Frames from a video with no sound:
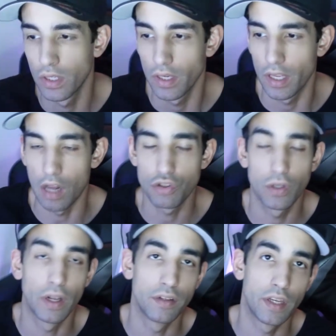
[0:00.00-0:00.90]
and I'll
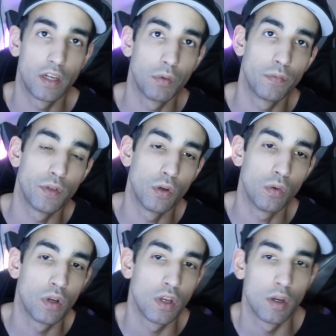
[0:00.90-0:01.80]
share that data with
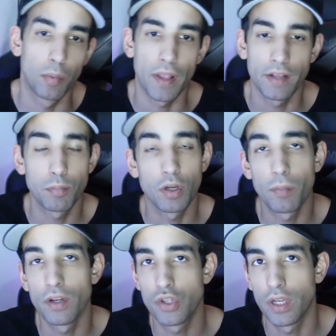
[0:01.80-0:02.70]
you. But that's pretty
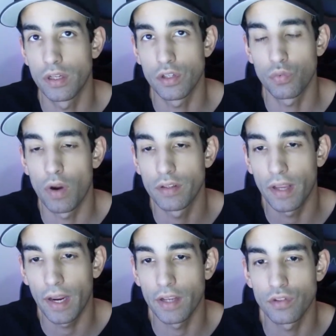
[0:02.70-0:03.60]
much it. Just wanted
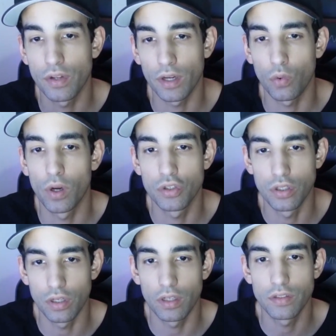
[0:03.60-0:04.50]
to answer that
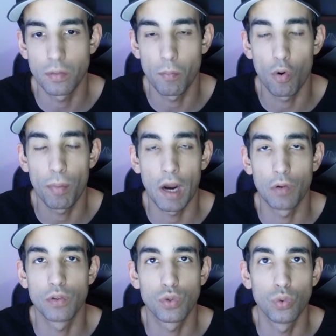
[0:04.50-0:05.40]
question. Does the more
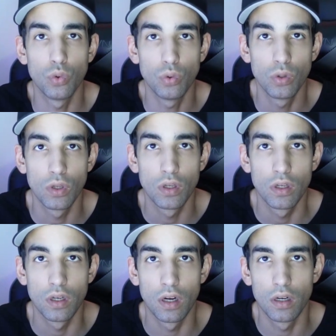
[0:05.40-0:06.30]
power tool
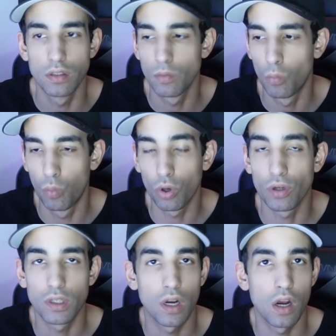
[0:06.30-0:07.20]
uh,
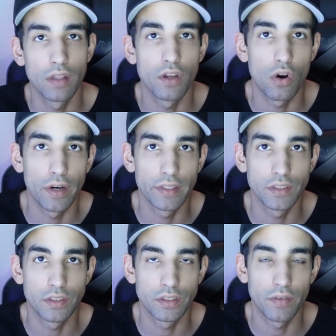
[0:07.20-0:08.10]
work on the RX
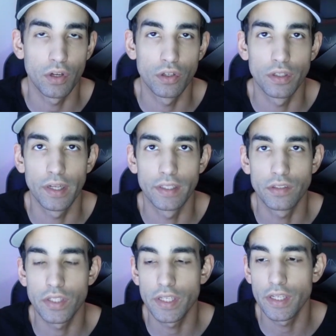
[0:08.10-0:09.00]
6700
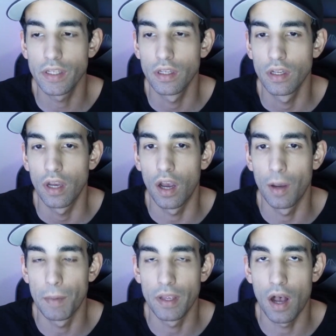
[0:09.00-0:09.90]
XT?
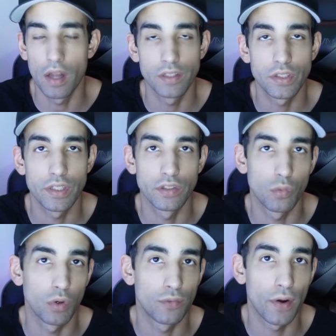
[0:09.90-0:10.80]
Uh, it, honestly, it
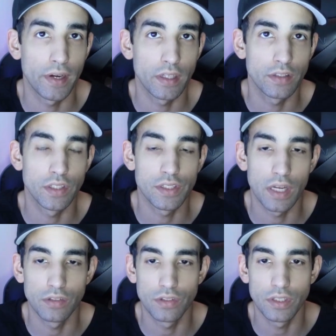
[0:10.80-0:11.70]
doesn't work for any of the
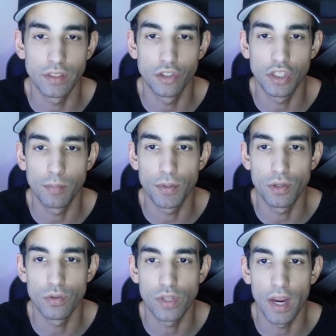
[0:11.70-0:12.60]
6000 series
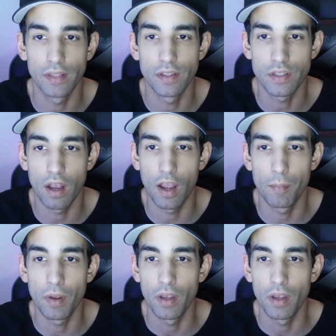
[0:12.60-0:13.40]
GPUs at the time